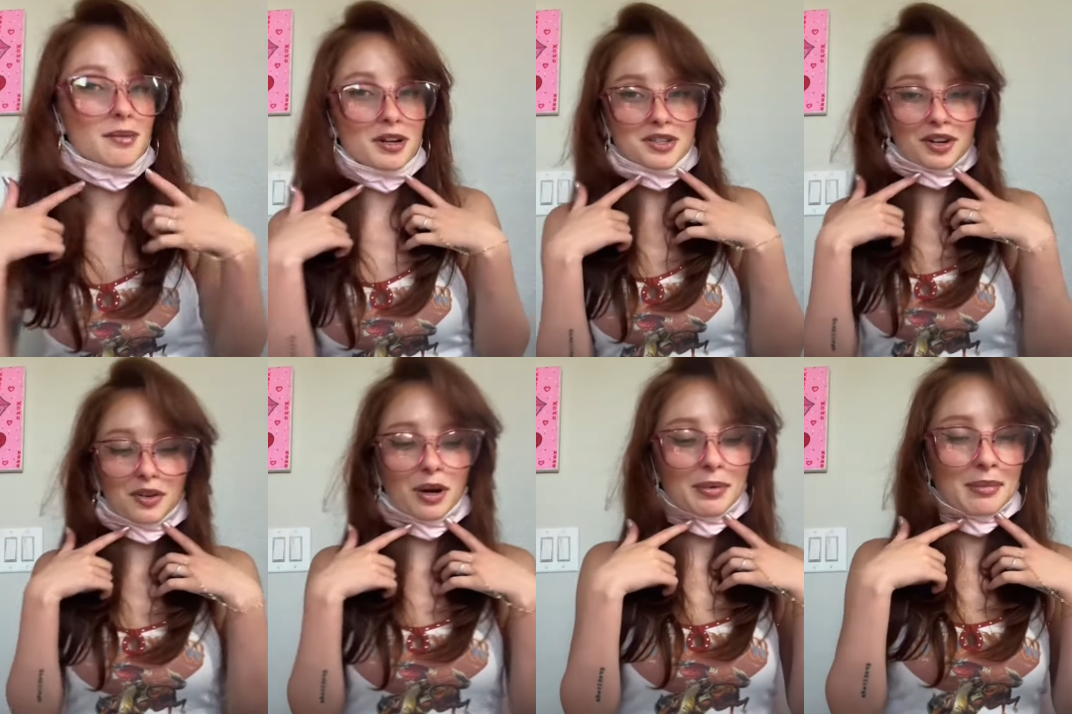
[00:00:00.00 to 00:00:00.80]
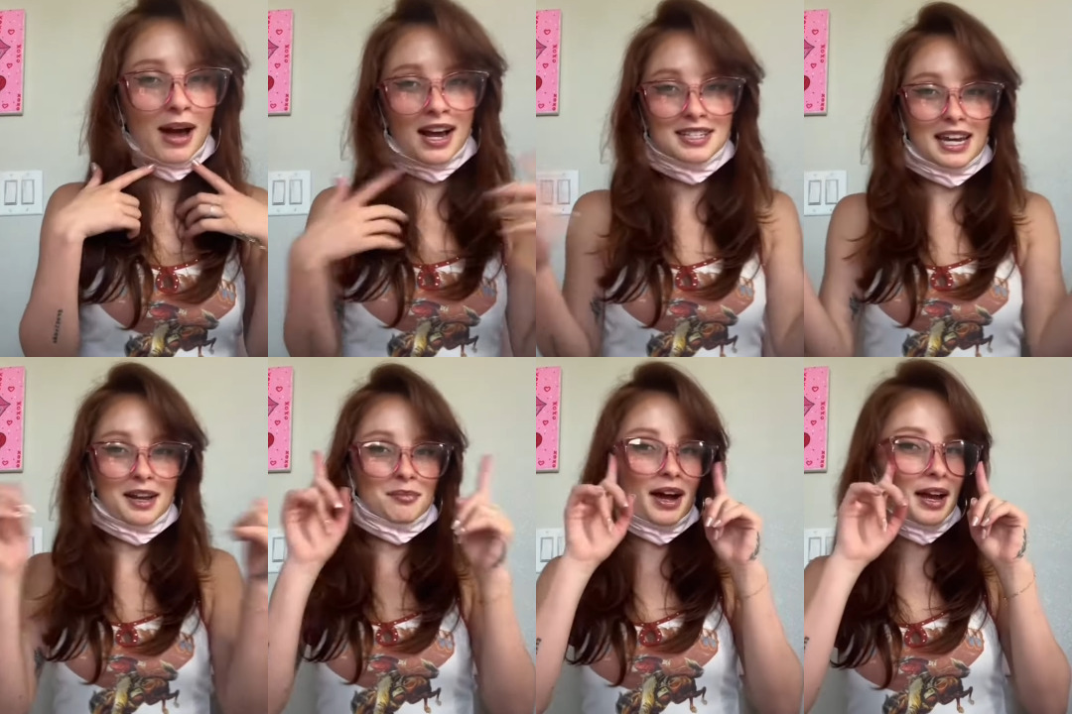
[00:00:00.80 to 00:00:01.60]
I am also going to wear my
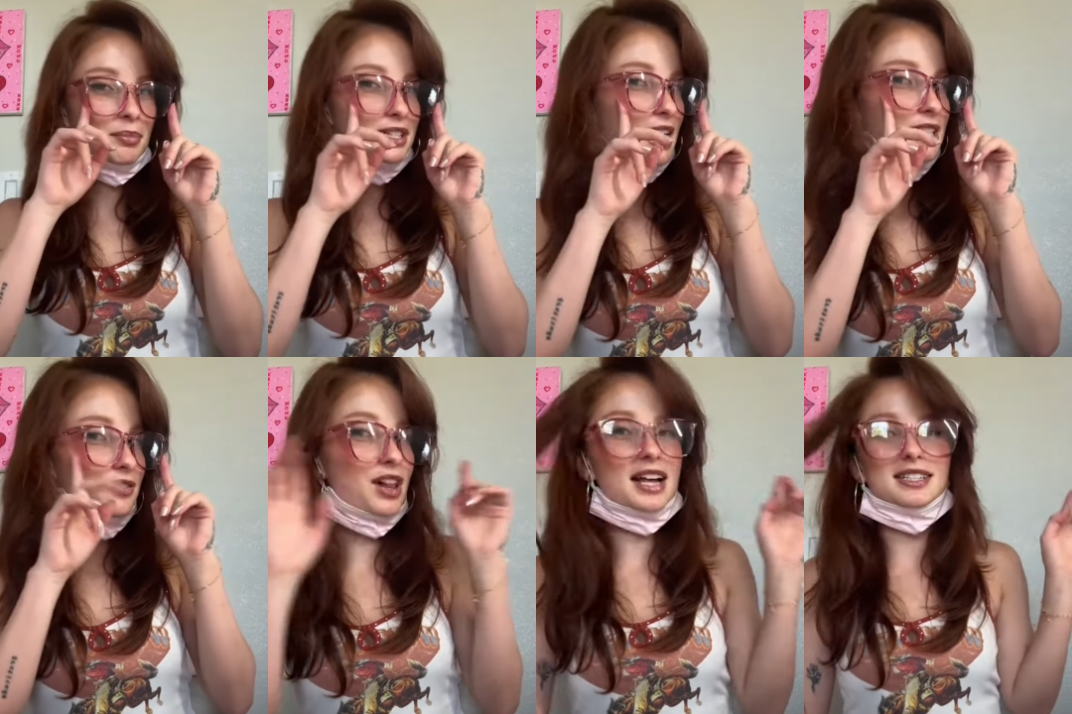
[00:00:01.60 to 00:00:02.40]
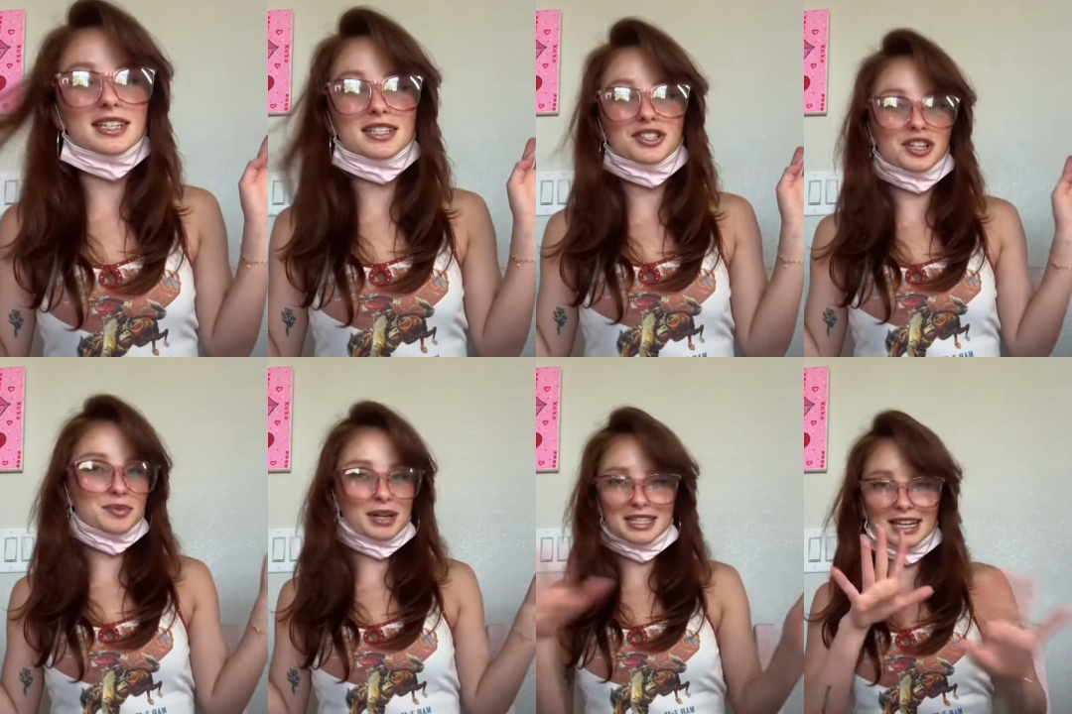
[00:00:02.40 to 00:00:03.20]
mask and my protective glasses
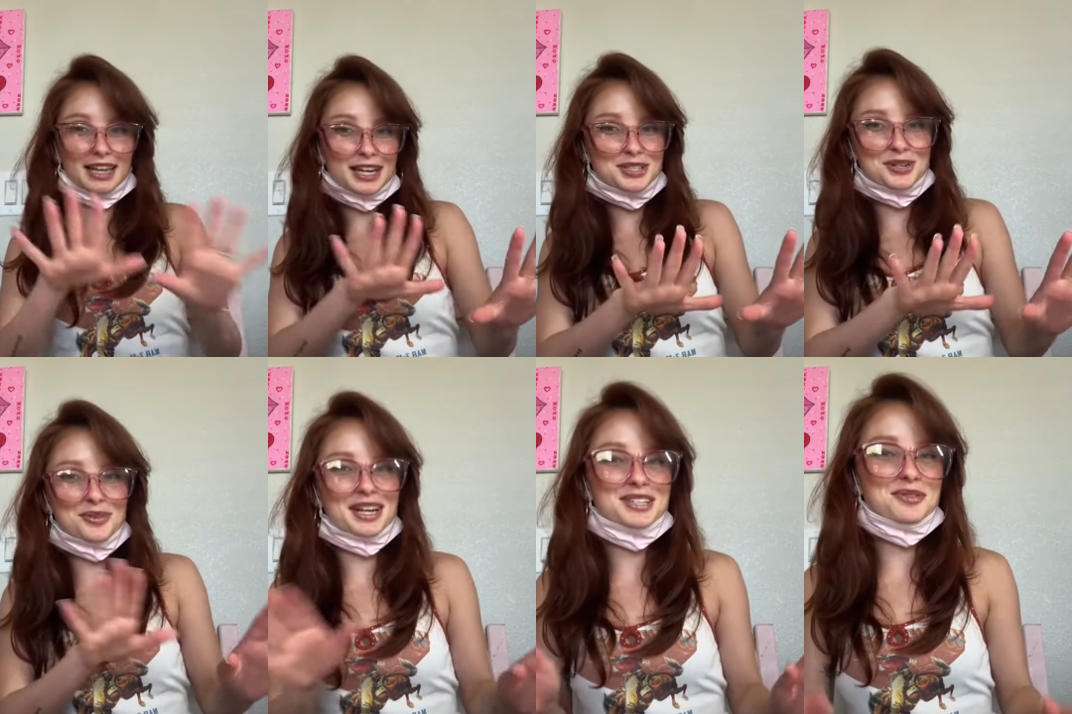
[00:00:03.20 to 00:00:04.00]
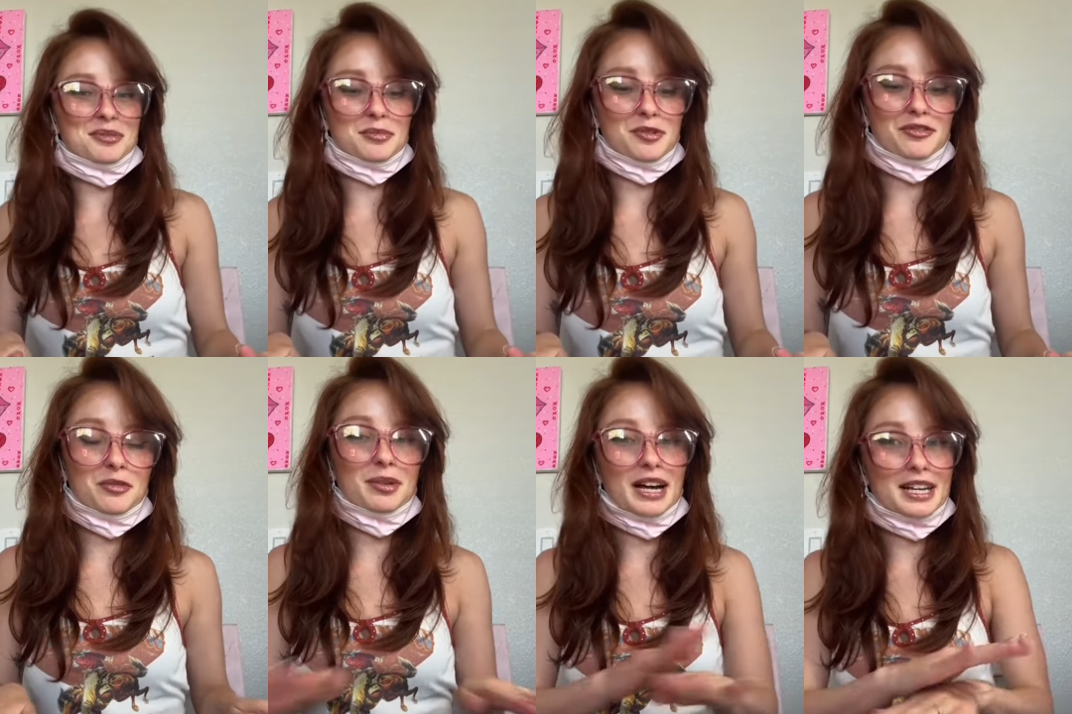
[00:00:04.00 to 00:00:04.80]
just because I like to when I do a
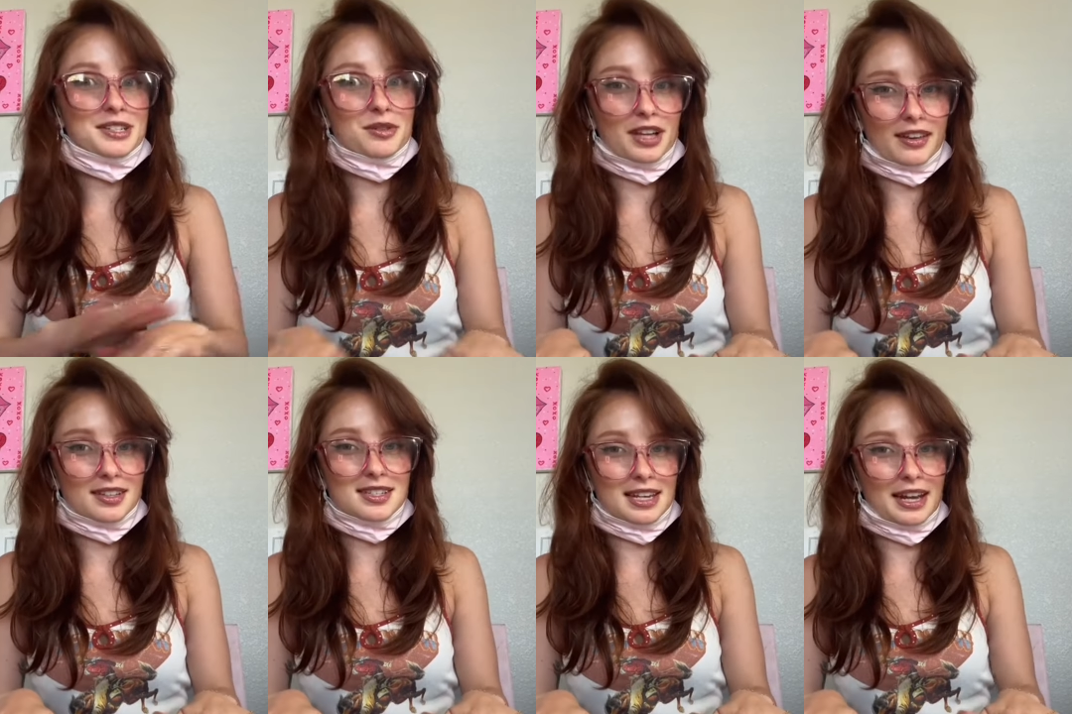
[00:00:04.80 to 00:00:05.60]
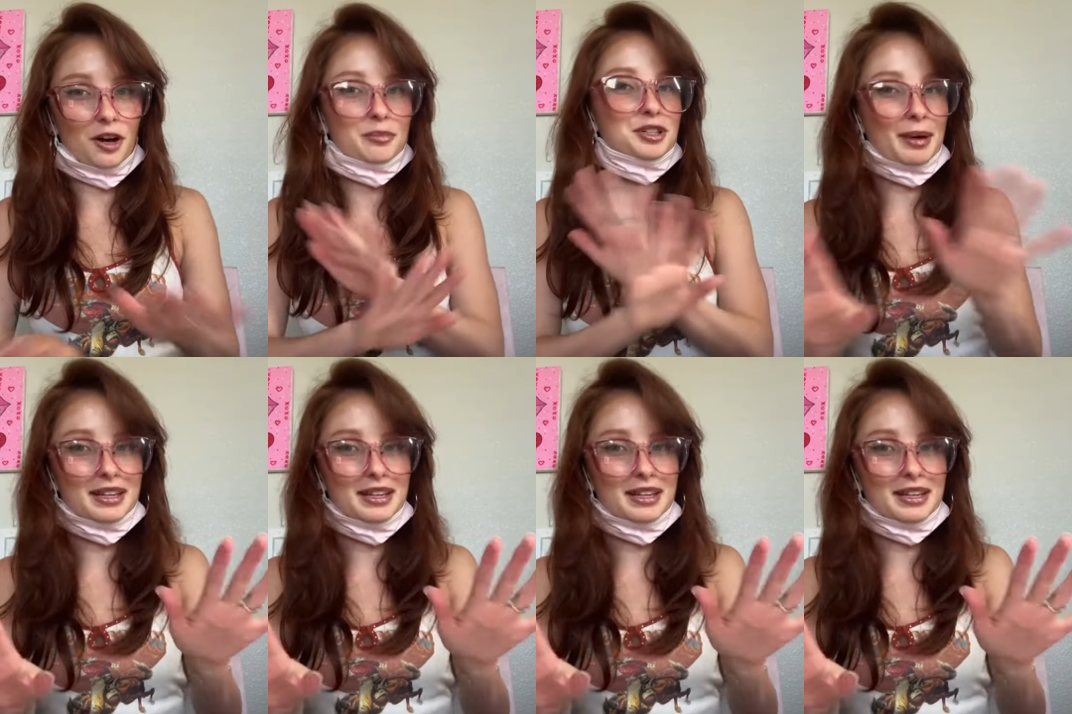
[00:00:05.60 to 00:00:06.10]
removal, but I do think this is going to help